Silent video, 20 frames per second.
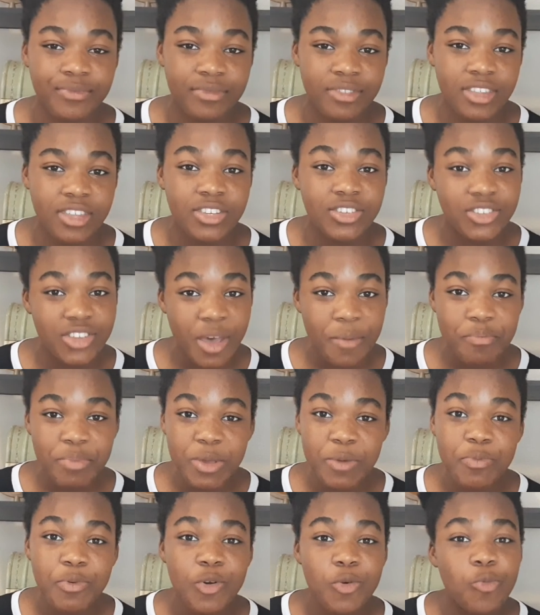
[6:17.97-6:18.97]
some
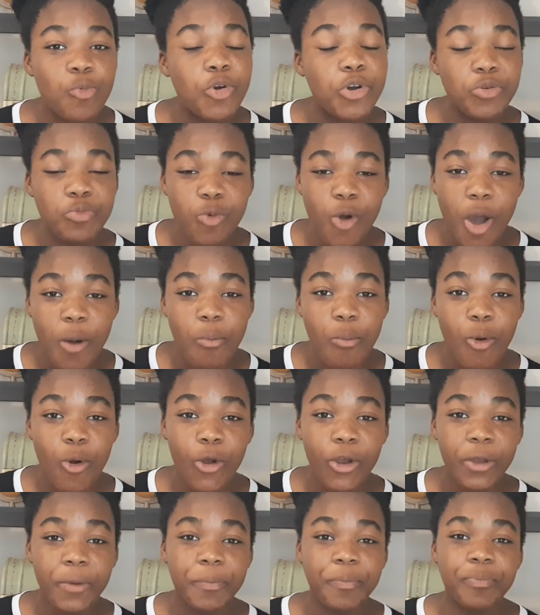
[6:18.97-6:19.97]
people would want
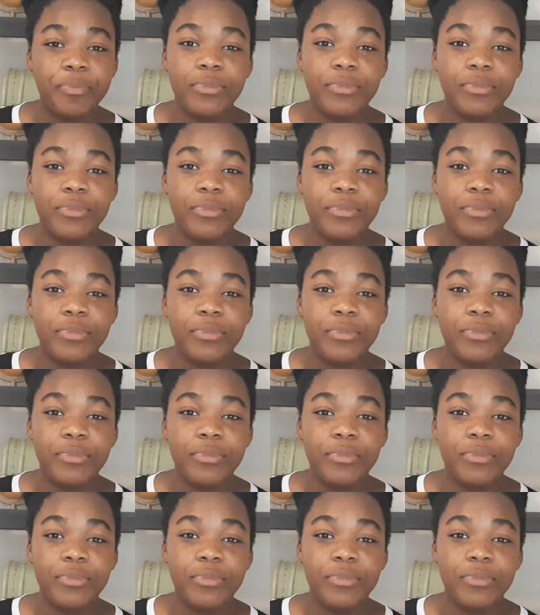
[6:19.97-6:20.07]
more,